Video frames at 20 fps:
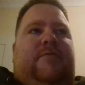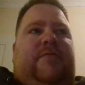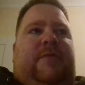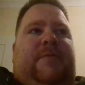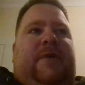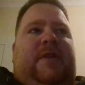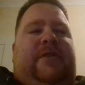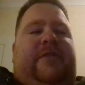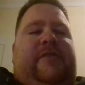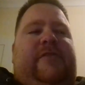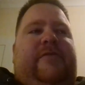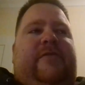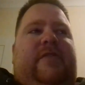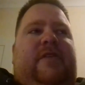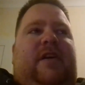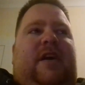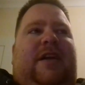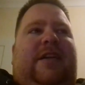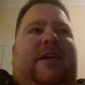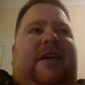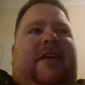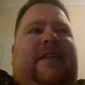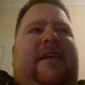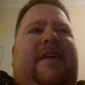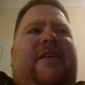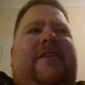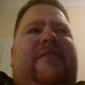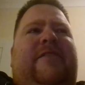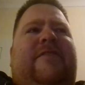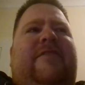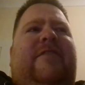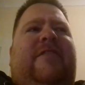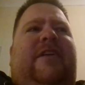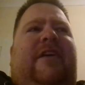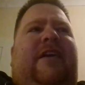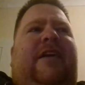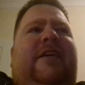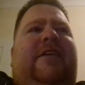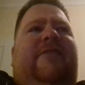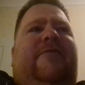probably look, I know
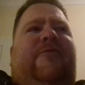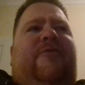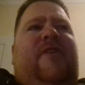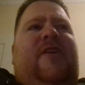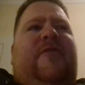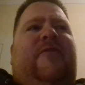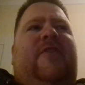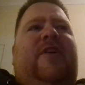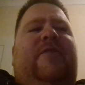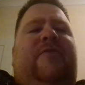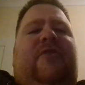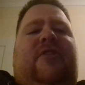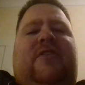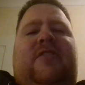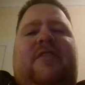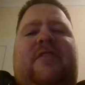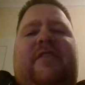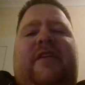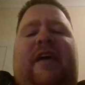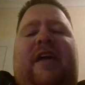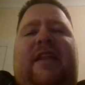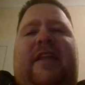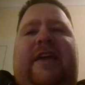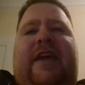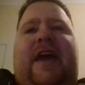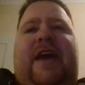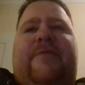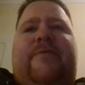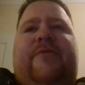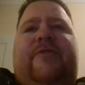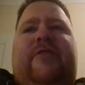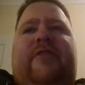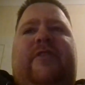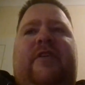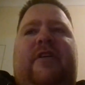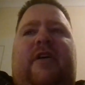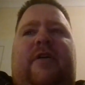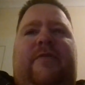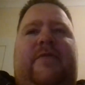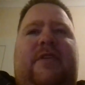kind of roughly what's at the
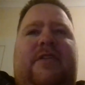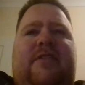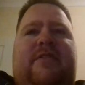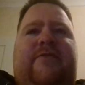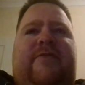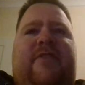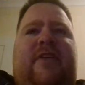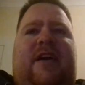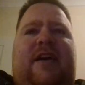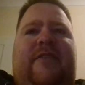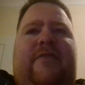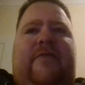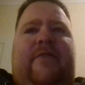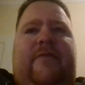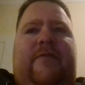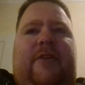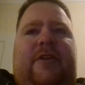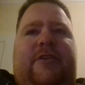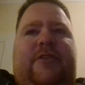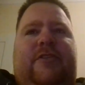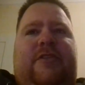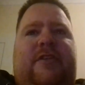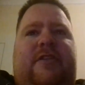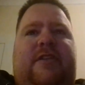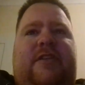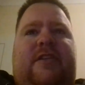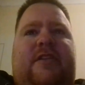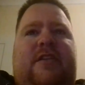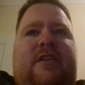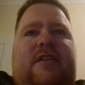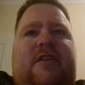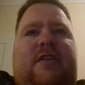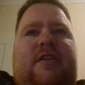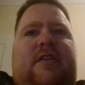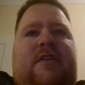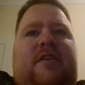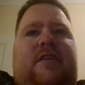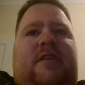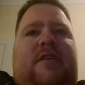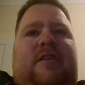airport. I'm flying from Luton,
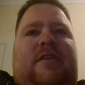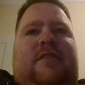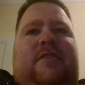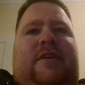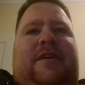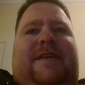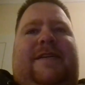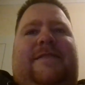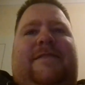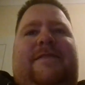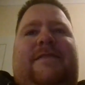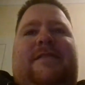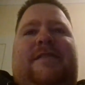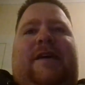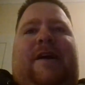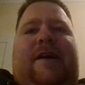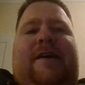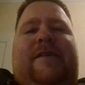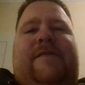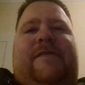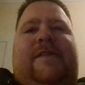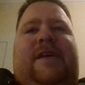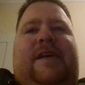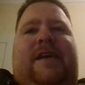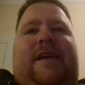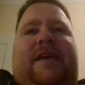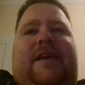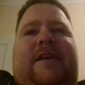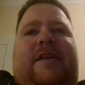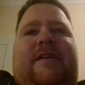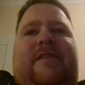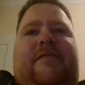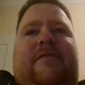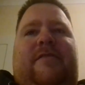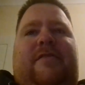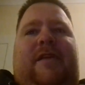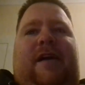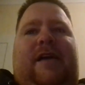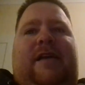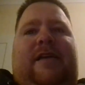so hopefully,
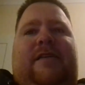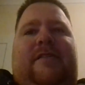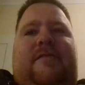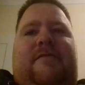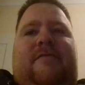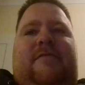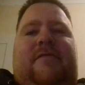like,